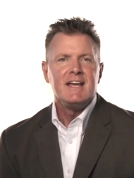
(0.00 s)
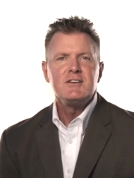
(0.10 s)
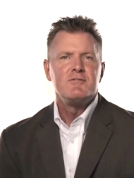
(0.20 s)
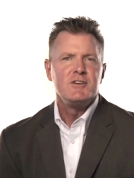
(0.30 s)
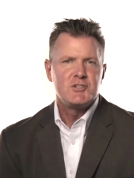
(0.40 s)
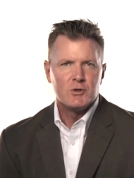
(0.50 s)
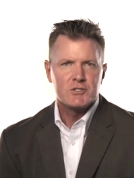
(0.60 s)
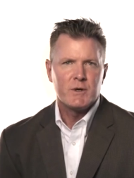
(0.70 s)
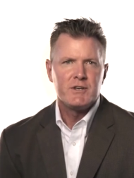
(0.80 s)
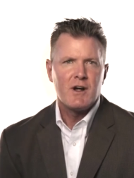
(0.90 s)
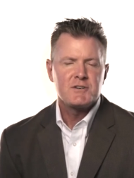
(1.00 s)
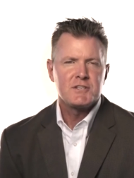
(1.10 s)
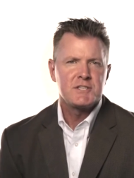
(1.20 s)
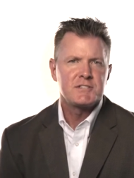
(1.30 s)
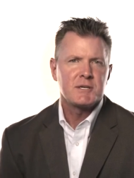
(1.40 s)
Individuals with
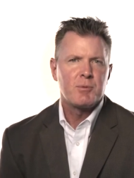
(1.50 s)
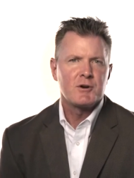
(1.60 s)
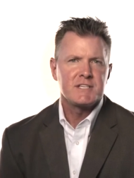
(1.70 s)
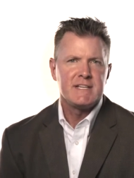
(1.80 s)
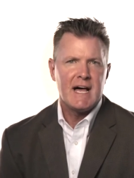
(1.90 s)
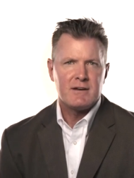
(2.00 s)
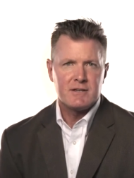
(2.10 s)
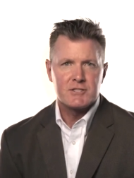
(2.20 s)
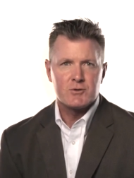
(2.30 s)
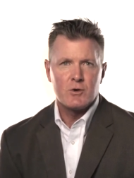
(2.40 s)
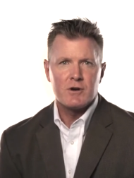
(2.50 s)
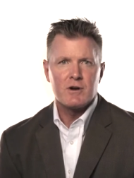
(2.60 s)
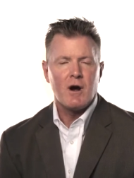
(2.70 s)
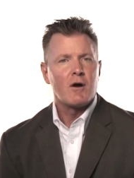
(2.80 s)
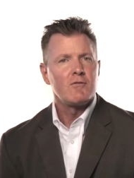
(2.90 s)
narcissistic personality
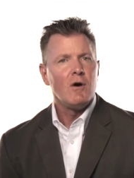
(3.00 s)
disorder are